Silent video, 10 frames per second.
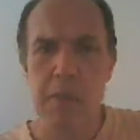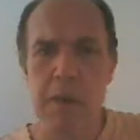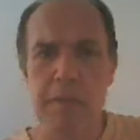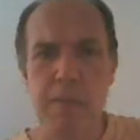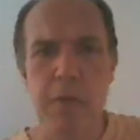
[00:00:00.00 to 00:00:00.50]

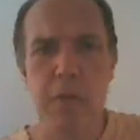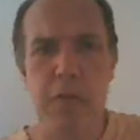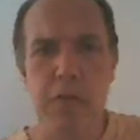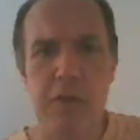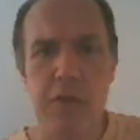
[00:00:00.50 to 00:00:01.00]

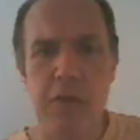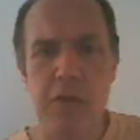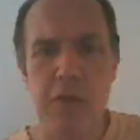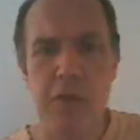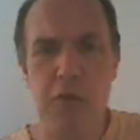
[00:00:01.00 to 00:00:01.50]
before
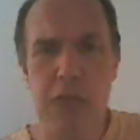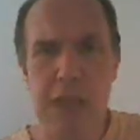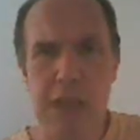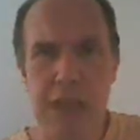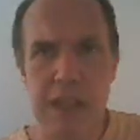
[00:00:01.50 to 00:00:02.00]
you
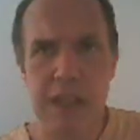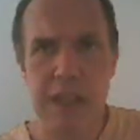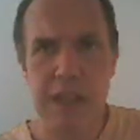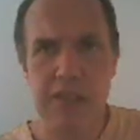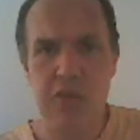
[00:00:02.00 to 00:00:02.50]

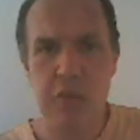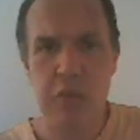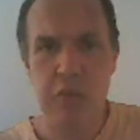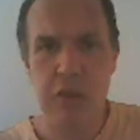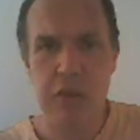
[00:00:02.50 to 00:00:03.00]
conduct
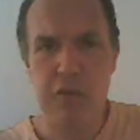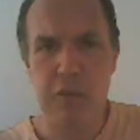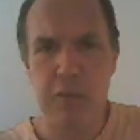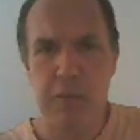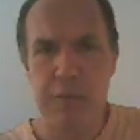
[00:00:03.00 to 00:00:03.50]
your
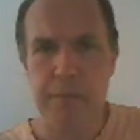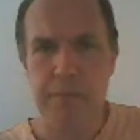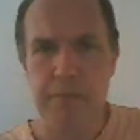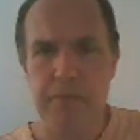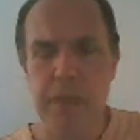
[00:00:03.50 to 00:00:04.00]
ritual,
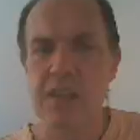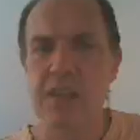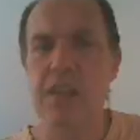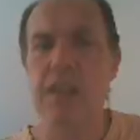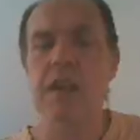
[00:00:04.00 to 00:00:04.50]

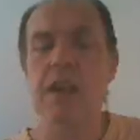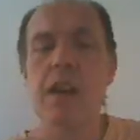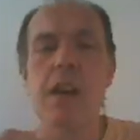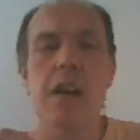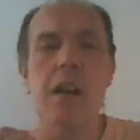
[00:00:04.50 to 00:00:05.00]
see,
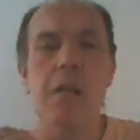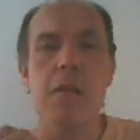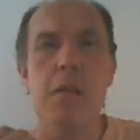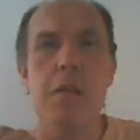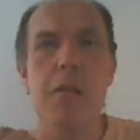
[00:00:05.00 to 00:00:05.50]

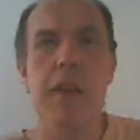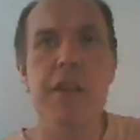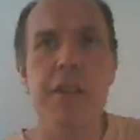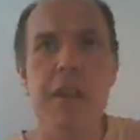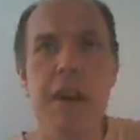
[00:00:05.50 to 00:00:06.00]
when
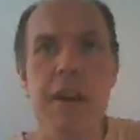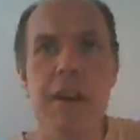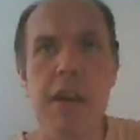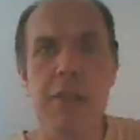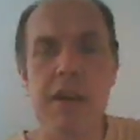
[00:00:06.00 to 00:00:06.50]
you are
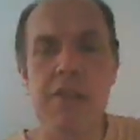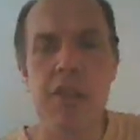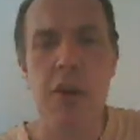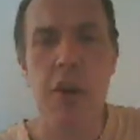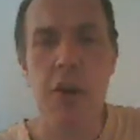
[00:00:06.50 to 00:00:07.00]
going
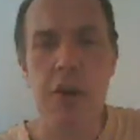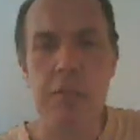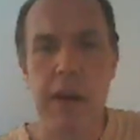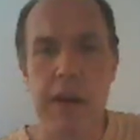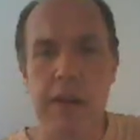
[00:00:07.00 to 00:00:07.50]
into
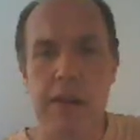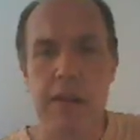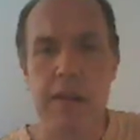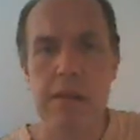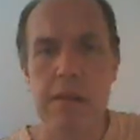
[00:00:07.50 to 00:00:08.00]
Hokmah,
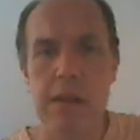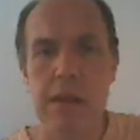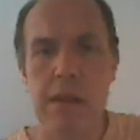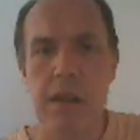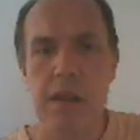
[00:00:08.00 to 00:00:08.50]

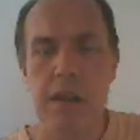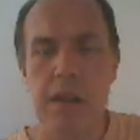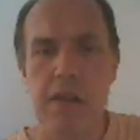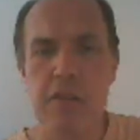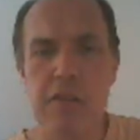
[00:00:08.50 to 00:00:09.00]

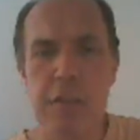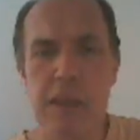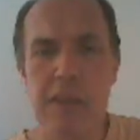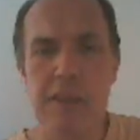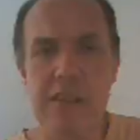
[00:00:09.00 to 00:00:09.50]
you'll
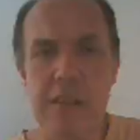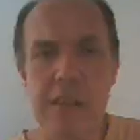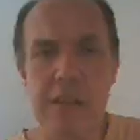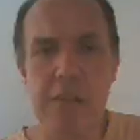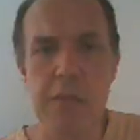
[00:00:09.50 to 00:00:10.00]
be
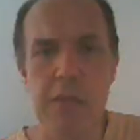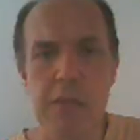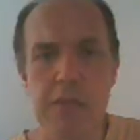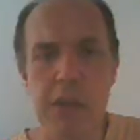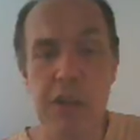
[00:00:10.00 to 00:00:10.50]
dealing
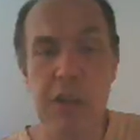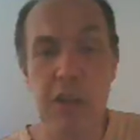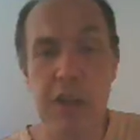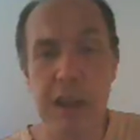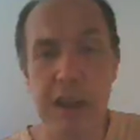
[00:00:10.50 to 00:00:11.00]
with the
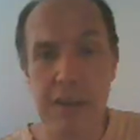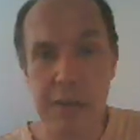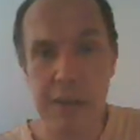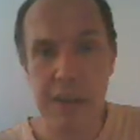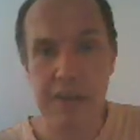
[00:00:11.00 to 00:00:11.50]
God
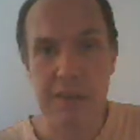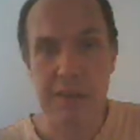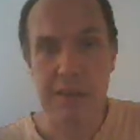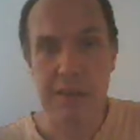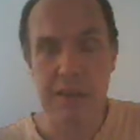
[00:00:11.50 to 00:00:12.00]
aspect
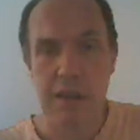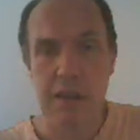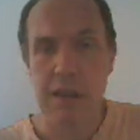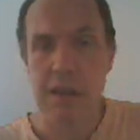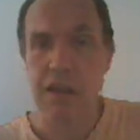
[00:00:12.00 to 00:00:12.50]

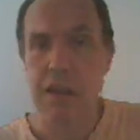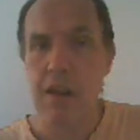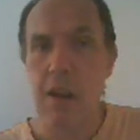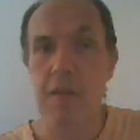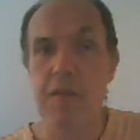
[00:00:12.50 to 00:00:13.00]

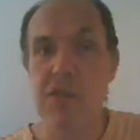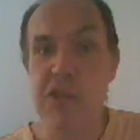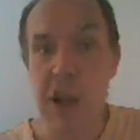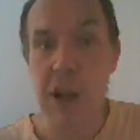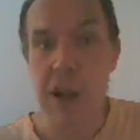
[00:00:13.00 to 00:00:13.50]
of
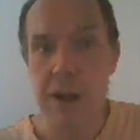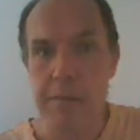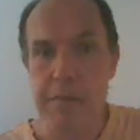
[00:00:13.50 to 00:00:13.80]
Jah.